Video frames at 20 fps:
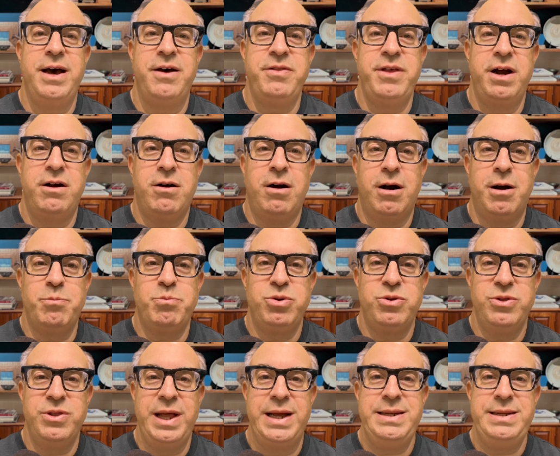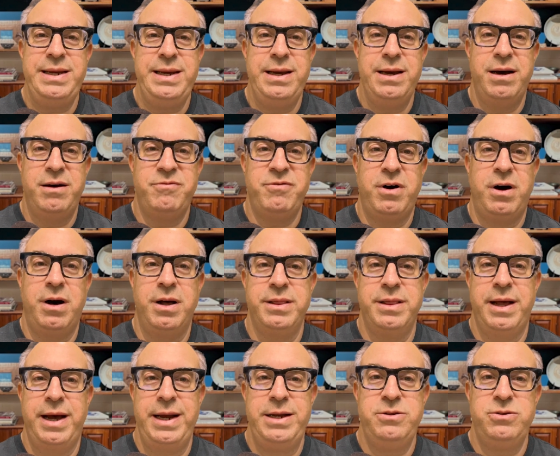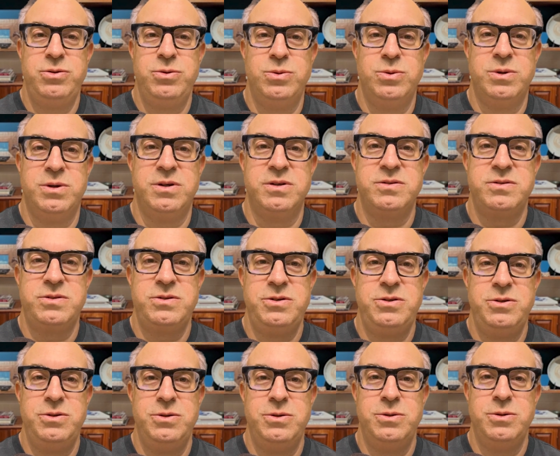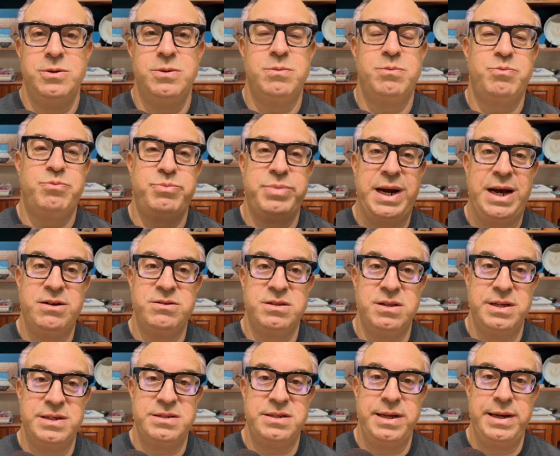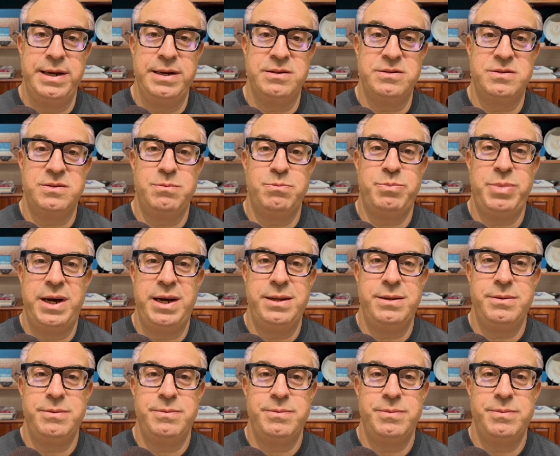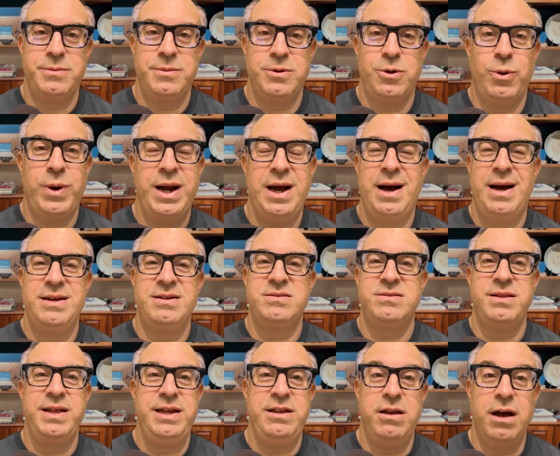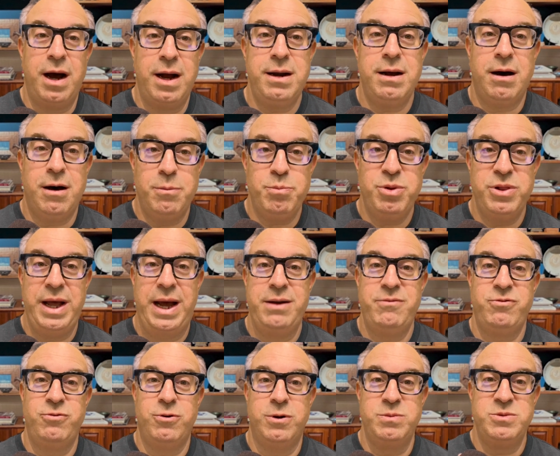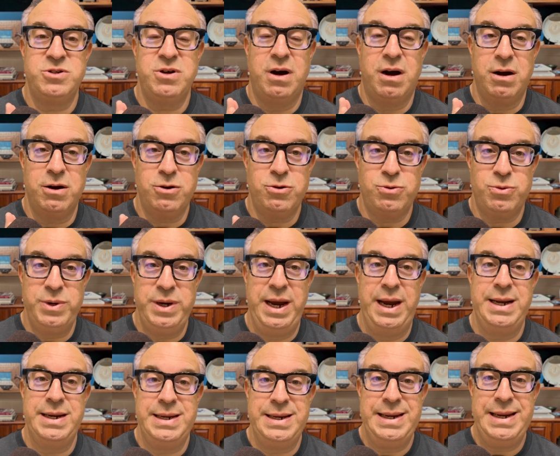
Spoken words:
there are plenty of online tools to browse listings, but quite honestly, not all platforms are created